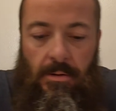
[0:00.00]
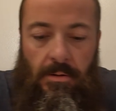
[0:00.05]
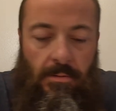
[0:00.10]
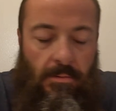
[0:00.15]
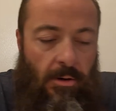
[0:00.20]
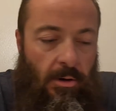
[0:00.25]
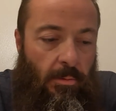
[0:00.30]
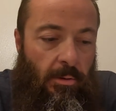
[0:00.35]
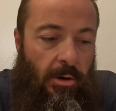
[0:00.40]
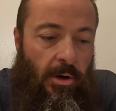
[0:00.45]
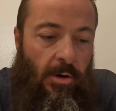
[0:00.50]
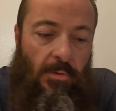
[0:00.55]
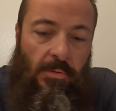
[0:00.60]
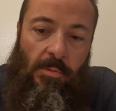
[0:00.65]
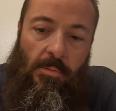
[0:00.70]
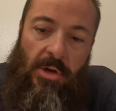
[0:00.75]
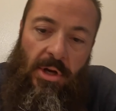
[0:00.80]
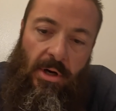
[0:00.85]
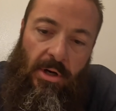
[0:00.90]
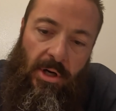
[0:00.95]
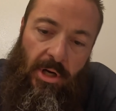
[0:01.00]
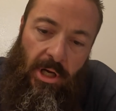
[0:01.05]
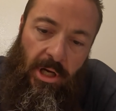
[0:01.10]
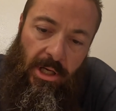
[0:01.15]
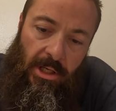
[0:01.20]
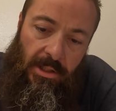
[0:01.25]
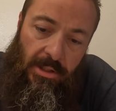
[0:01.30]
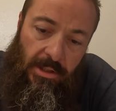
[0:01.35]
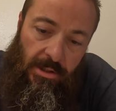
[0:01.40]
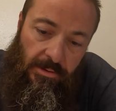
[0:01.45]
Where do we go from here,
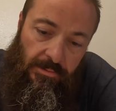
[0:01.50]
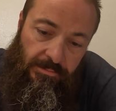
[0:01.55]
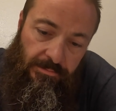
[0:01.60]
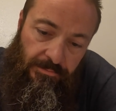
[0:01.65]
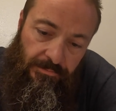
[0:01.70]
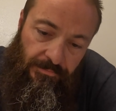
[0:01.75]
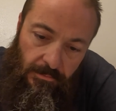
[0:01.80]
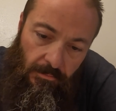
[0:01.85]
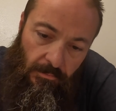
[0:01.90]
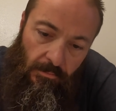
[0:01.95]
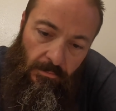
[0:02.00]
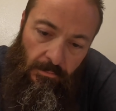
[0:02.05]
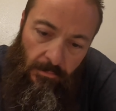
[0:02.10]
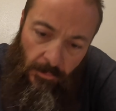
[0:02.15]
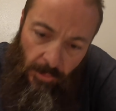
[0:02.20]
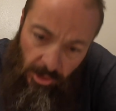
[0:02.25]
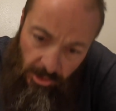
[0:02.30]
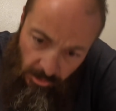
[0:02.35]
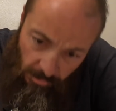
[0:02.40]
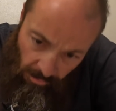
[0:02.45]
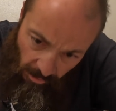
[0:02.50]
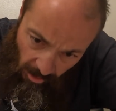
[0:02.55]
guys? I should